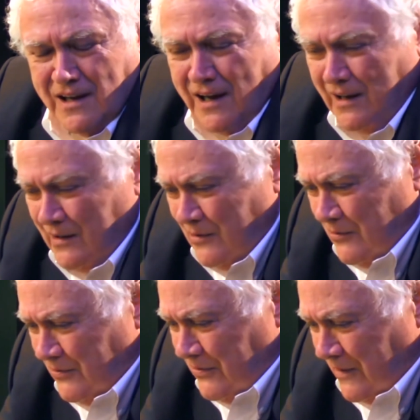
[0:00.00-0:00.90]
out
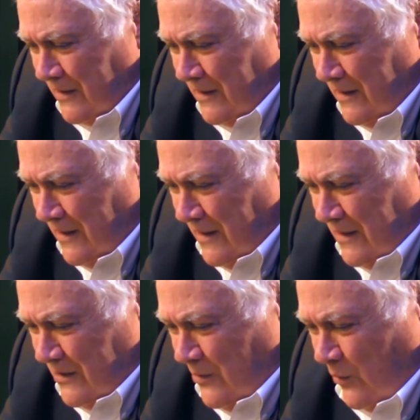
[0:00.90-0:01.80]
of uh,
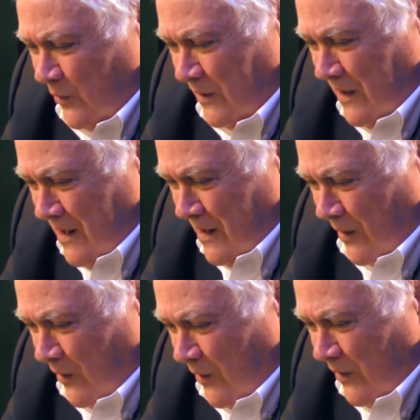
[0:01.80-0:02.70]

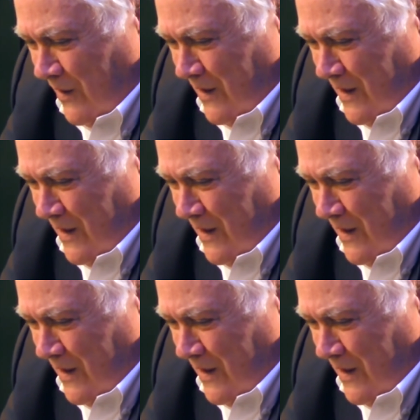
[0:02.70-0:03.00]
Cornell